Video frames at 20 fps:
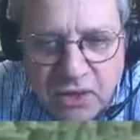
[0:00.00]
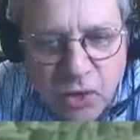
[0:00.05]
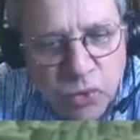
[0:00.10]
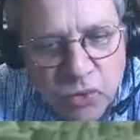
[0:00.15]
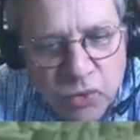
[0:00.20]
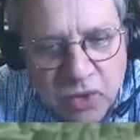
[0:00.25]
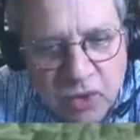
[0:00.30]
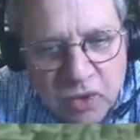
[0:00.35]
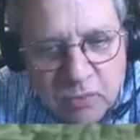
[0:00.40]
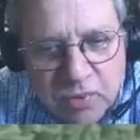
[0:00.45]

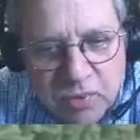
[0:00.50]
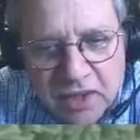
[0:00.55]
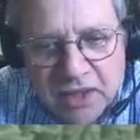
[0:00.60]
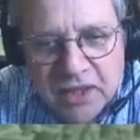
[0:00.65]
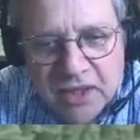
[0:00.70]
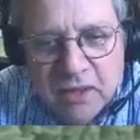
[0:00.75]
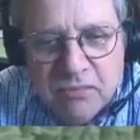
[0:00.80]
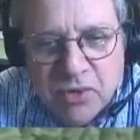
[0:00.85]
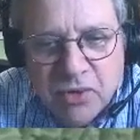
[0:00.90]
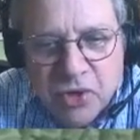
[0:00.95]
don't
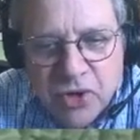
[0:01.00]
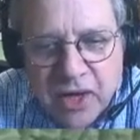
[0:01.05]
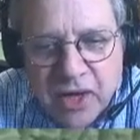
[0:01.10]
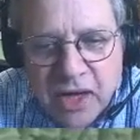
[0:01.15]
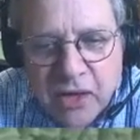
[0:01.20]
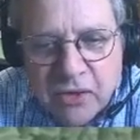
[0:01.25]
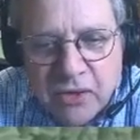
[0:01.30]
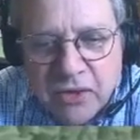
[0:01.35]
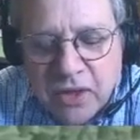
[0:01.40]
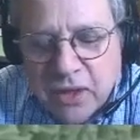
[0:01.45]
completely burn
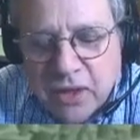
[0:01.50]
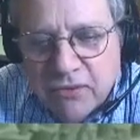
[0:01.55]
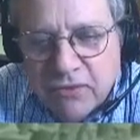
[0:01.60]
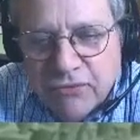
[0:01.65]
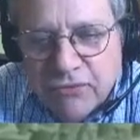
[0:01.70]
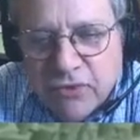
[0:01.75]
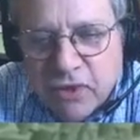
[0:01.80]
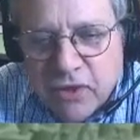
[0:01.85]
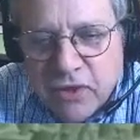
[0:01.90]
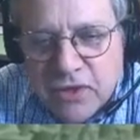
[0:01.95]
out in
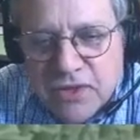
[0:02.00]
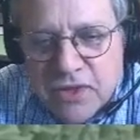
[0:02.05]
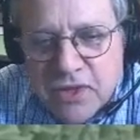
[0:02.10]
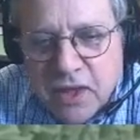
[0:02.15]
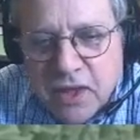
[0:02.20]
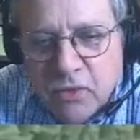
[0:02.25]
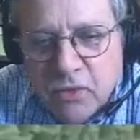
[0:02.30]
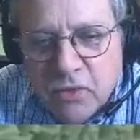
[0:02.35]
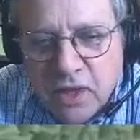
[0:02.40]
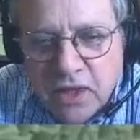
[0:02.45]
the furnace
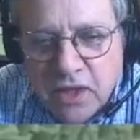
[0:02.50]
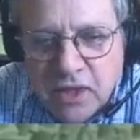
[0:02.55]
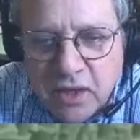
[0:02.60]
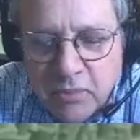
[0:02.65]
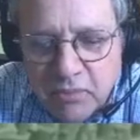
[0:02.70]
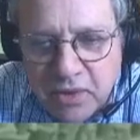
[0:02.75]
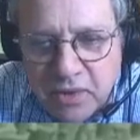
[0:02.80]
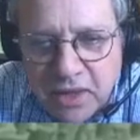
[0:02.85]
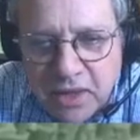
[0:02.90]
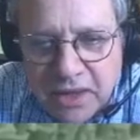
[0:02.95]
and they wind
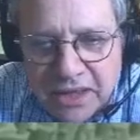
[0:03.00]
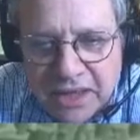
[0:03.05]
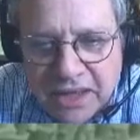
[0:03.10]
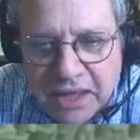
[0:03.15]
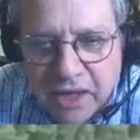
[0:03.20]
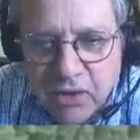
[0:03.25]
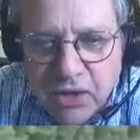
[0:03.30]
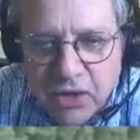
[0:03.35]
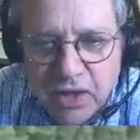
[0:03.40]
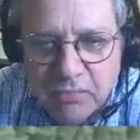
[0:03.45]
up being
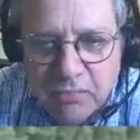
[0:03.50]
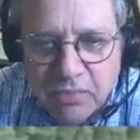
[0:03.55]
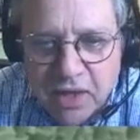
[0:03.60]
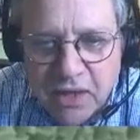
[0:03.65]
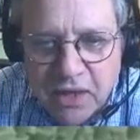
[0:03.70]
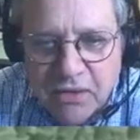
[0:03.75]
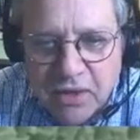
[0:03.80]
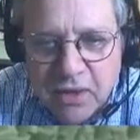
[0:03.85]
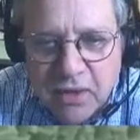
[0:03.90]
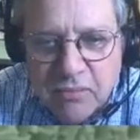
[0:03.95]
carried
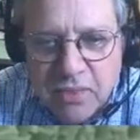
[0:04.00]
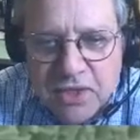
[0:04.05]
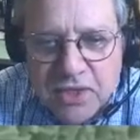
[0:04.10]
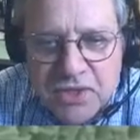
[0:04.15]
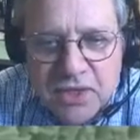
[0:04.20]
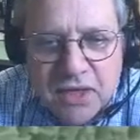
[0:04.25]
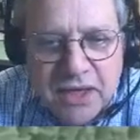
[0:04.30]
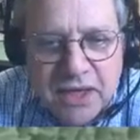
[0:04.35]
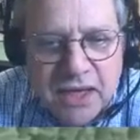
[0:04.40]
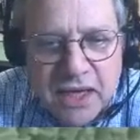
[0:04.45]
by the
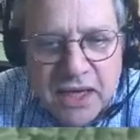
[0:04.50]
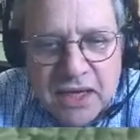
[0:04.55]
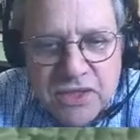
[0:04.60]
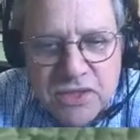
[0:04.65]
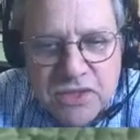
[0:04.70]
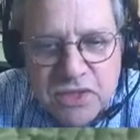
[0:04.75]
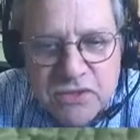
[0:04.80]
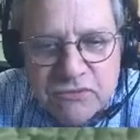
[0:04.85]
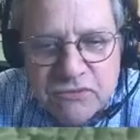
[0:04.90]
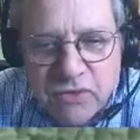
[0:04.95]
combustion
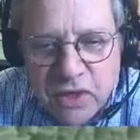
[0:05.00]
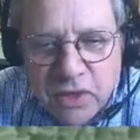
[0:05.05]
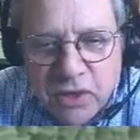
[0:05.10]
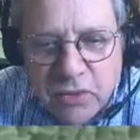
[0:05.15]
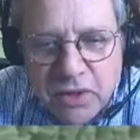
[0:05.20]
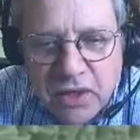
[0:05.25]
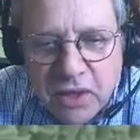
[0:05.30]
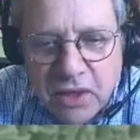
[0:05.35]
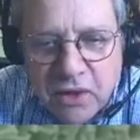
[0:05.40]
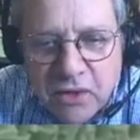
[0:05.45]
gases
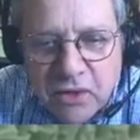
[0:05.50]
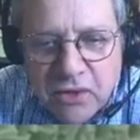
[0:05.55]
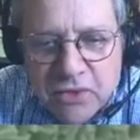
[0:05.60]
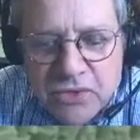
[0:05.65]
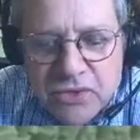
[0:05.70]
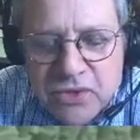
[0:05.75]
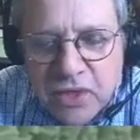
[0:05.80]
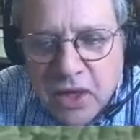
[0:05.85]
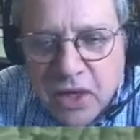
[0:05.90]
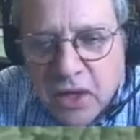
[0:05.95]
following the
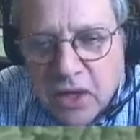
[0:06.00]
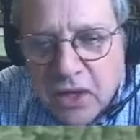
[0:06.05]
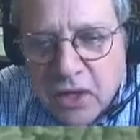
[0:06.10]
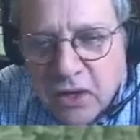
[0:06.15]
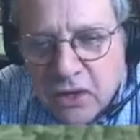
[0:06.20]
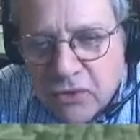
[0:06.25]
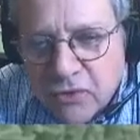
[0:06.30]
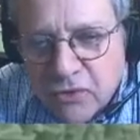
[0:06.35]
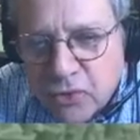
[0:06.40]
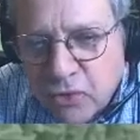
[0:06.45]
arrows
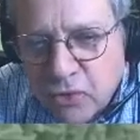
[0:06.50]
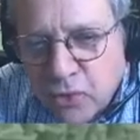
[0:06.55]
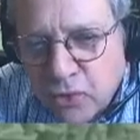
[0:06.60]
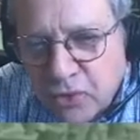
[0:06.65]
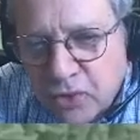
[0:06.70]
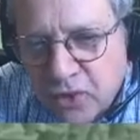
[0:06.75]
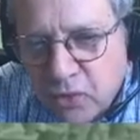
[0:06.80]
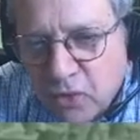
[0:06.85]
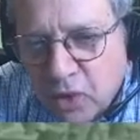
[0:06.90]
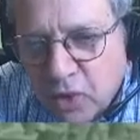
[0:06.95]

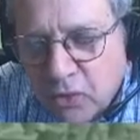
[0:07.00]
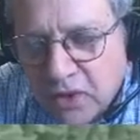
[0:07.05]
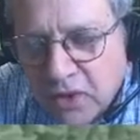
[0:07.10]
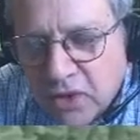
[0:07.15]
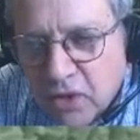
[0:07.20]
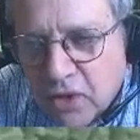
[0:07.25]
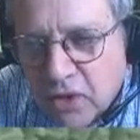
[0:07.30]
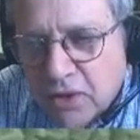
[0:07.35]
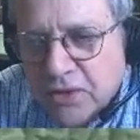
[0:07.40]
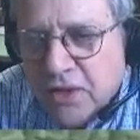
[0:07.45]
through the what we
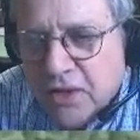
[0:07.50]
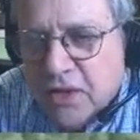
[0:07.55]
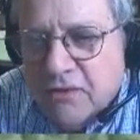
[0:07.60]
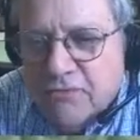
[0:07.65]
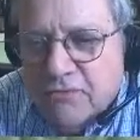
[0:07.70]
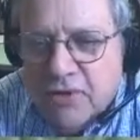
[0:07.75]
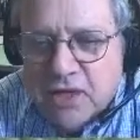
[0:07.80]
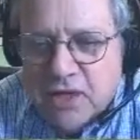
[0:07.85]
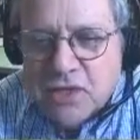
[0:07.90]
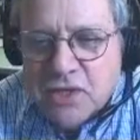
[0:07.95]
call the
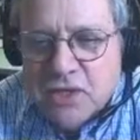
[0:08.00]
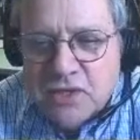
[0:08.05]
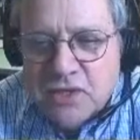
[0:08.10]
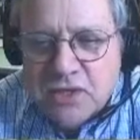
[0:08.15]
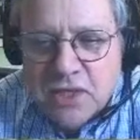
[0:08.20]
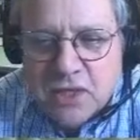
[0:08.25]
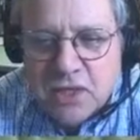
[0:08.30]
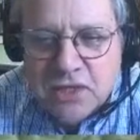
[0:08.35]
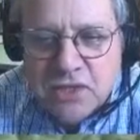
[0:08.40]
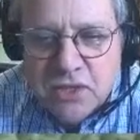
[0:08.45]
convection
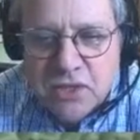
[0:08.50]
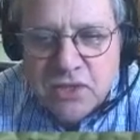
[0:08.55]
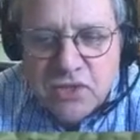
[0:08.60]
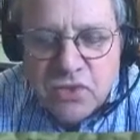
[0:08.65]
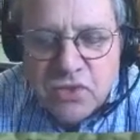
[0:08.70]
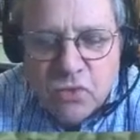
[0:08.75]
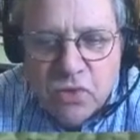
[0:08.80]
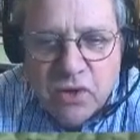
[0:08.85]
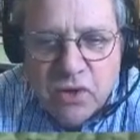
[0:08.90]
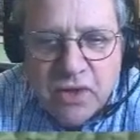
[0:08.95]

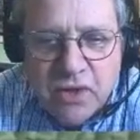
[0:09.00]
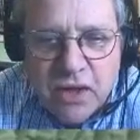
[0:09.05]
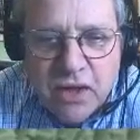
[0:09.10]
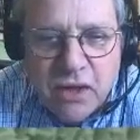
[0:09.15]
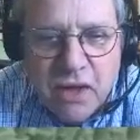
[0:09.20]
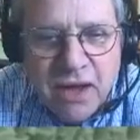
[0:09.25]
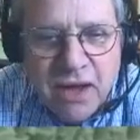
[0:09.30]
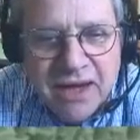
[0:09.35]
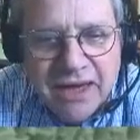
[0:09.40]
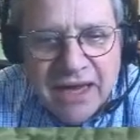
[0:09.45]
sections, where the
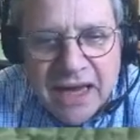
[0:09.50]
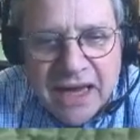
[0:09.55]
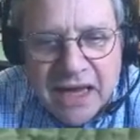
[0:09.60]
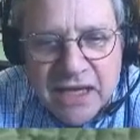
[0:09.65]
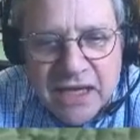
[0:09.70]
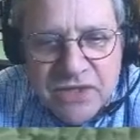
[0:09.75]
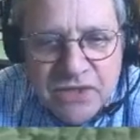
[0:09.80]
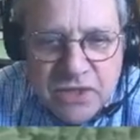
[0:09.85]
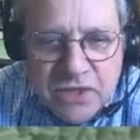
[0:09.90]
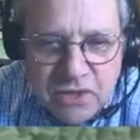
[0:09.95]
hot
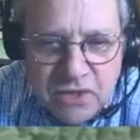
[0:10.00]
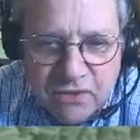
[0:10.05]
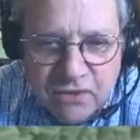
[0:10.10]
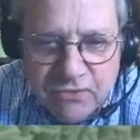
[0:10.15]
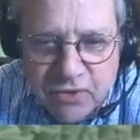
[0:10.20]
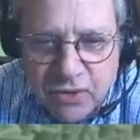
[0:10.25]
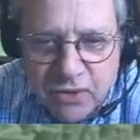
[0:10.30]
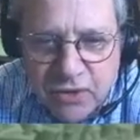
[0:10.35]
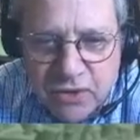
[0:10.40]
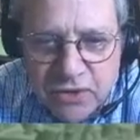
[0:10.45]
gas is
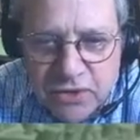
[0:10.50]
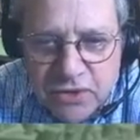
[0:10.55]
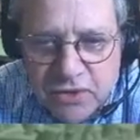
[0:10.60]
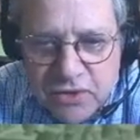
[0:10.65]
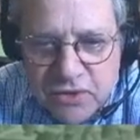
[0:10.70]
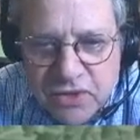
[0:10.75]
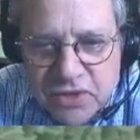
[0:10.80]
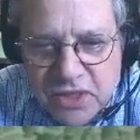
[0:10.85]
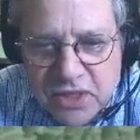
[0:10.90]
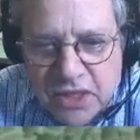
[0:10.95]
converted
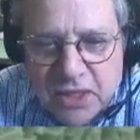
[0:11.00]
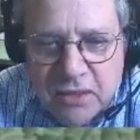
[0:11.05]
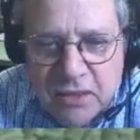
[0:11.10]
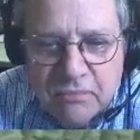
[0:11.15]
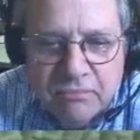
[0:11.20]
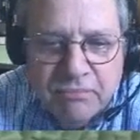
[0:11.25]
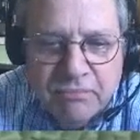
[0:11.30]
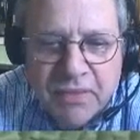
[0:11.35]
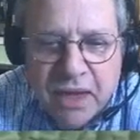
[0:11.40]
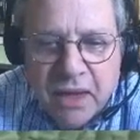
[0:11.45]
to
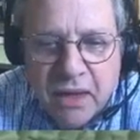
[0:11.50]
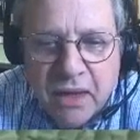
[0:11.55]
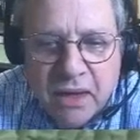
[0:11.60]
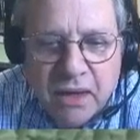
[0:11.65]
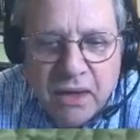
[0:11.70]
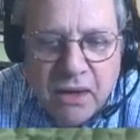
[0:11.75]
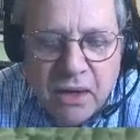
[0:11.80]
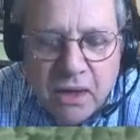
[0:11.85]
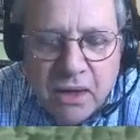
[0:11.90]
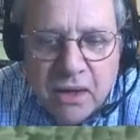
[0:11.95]
steam,
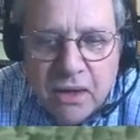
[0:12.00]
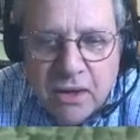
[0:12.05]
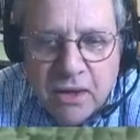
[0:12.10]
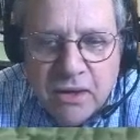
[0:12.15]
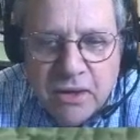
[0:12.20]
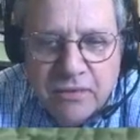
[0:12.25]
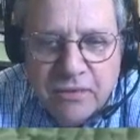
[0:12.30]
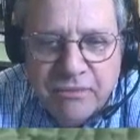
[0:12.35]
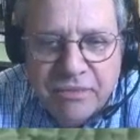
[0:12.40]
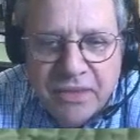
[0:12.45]

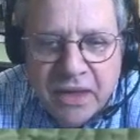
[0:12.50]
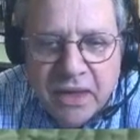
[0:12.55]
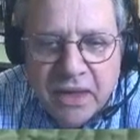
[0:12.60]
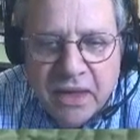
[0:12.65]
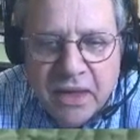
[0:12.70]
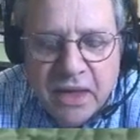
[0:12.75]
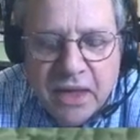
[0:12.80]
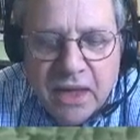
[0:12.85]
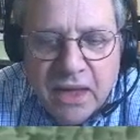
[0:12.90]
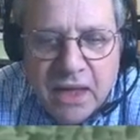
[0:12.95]
um,
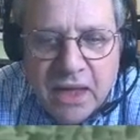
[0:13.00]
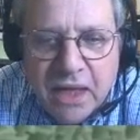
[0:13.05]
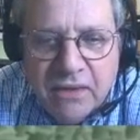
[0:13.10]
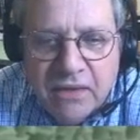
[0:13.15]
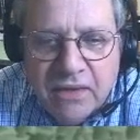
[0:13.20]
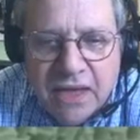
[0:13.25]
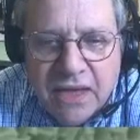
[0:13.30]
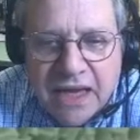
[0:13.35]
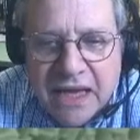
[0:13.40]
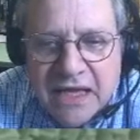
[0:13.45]

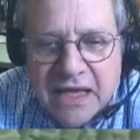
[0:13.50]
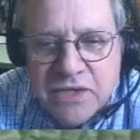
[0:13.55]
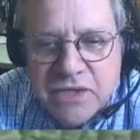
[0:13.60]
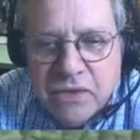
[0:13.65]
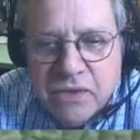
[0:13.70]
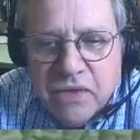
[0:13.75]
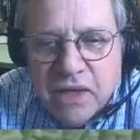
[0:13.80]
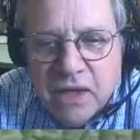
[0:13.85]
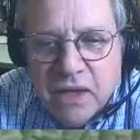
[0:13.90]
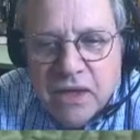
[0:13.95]
and the gas
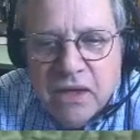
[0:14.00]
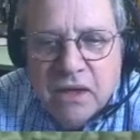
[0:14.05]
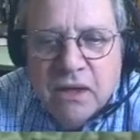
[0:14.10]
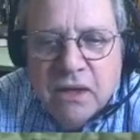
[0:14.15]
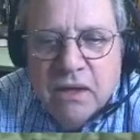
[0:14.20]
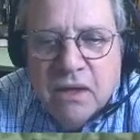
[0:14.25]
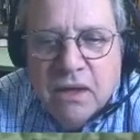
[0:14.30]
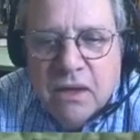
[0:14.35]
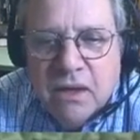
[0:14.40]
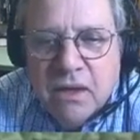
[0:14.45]
then,
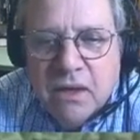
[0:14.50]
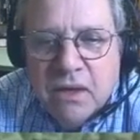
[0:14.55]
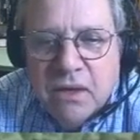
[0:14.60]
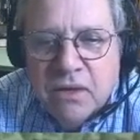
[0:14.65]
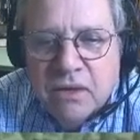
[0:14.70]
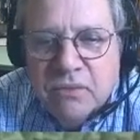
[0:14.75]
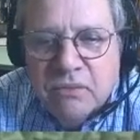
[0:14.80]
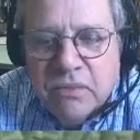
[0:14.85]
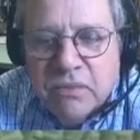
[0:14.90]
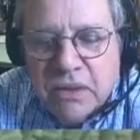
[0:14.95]

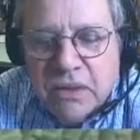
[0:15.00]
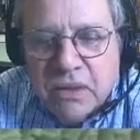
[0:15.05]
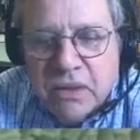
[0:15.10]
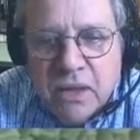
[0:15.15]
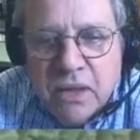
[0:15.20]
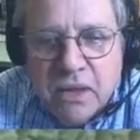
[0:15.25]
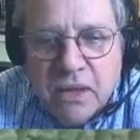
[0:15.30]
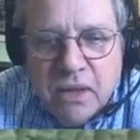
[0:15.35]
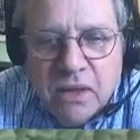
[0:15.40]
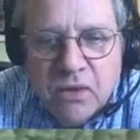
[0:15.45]
uh,
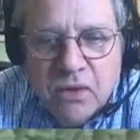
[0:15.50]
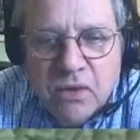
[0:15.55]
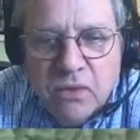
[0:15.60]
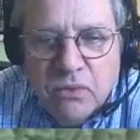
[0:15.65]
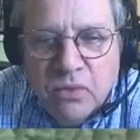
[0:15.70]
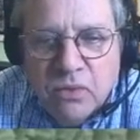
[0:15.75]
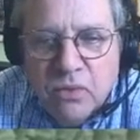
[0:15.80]
uh,